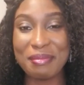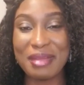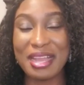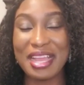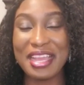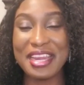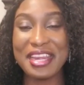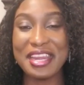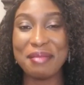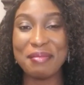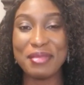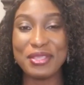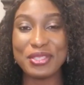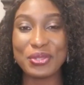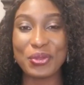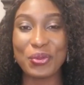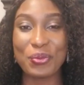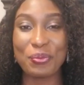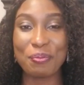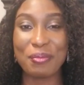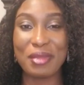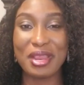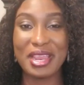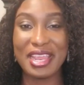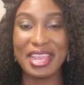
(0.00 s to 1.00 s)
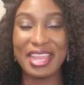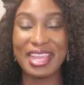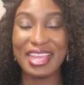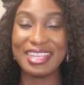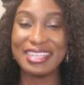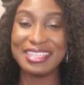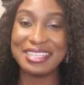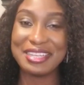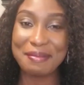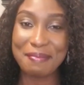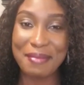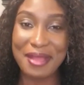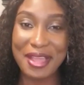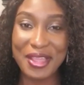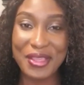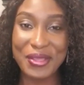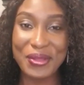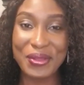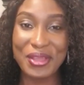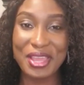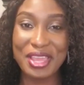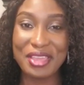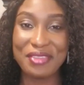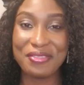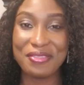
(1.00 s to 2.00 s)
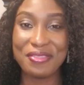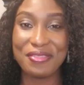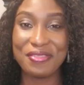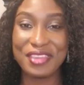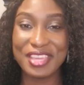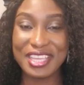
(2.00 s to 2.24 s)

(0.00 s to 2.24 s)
My name is OPE and